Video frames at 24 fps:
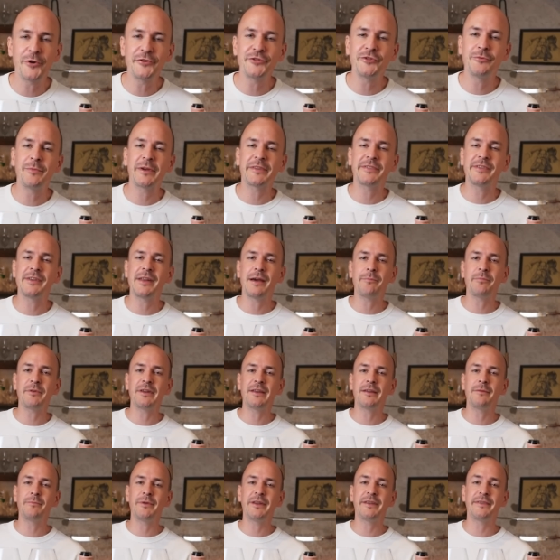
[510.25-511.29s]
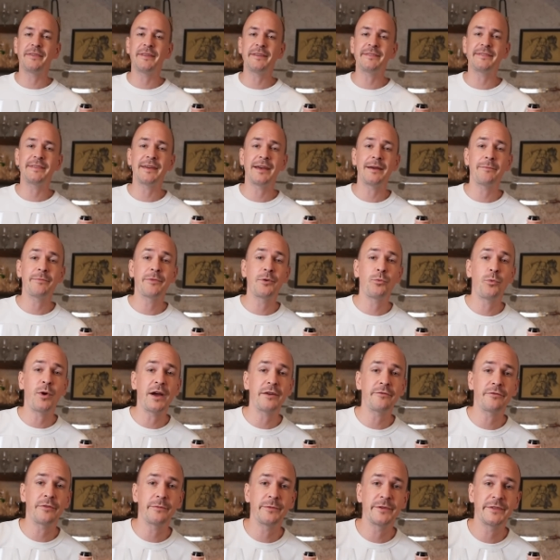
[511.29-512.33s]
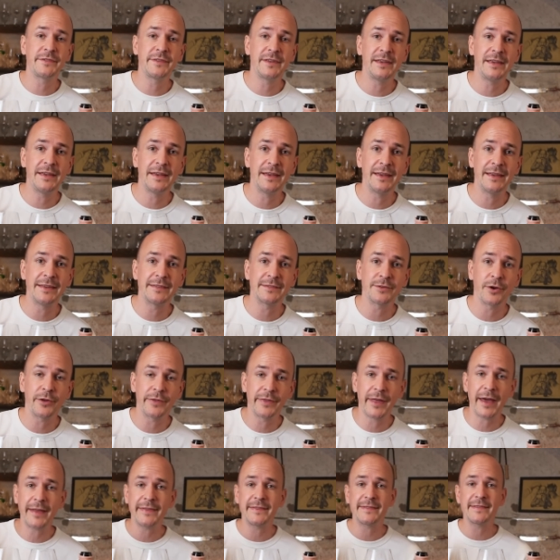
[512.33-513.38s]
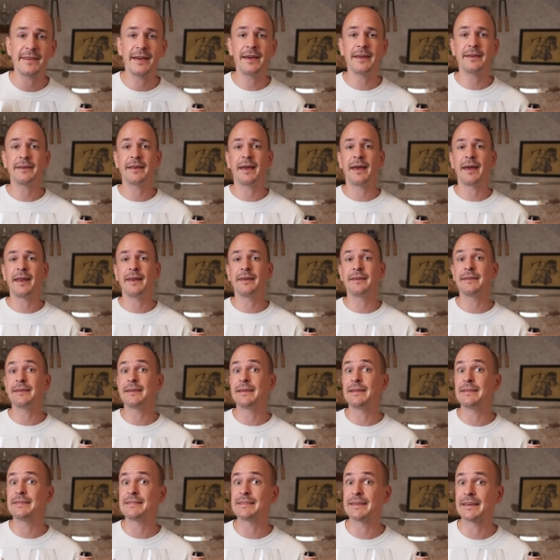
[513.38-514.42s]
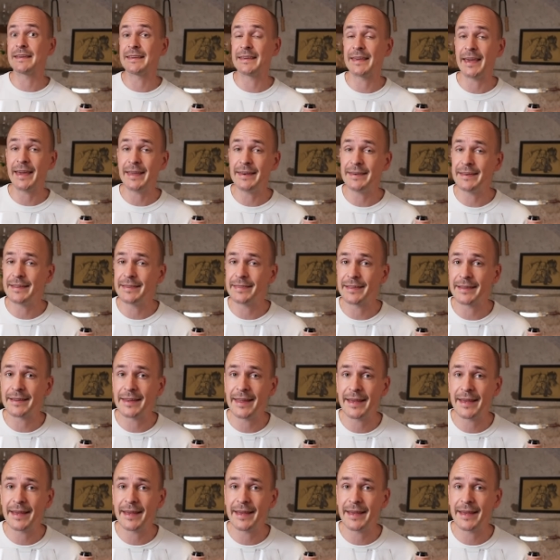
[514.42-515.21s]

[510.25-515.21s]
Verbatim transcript: going to mix it up a little bit. This time the wine from the sea is on that side and it's again in the